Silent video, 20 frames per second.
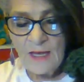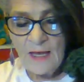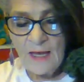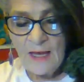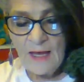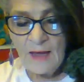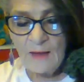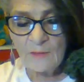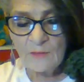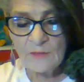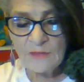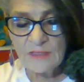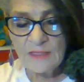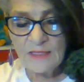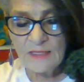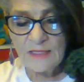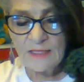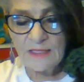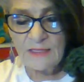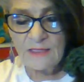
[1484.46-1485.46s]
I would
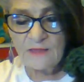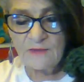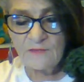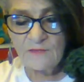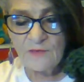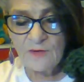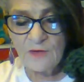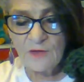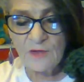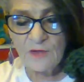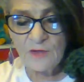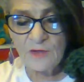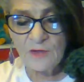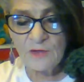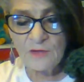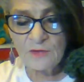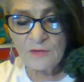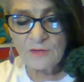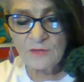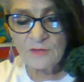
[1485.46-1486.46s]
leave
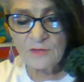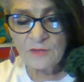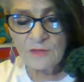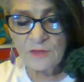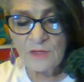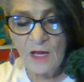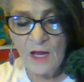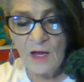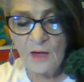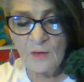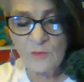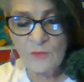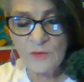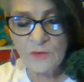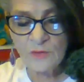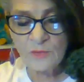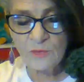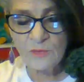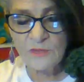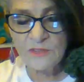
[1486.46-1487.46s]
her not
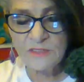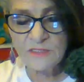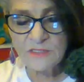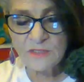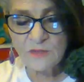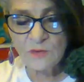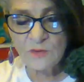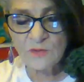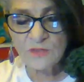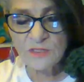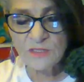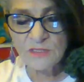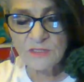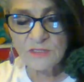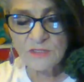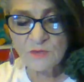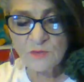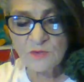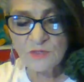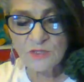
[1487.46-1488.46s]
with
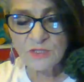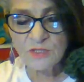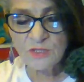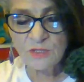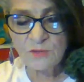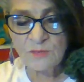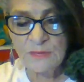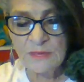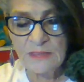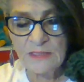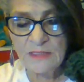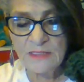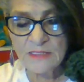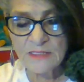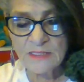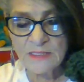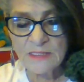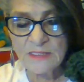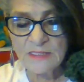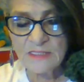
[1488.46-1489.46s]
resources which could be
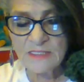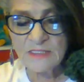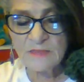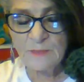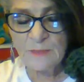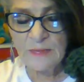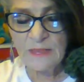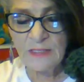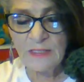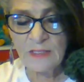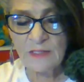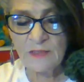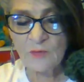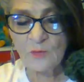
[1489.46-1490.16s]
easily spent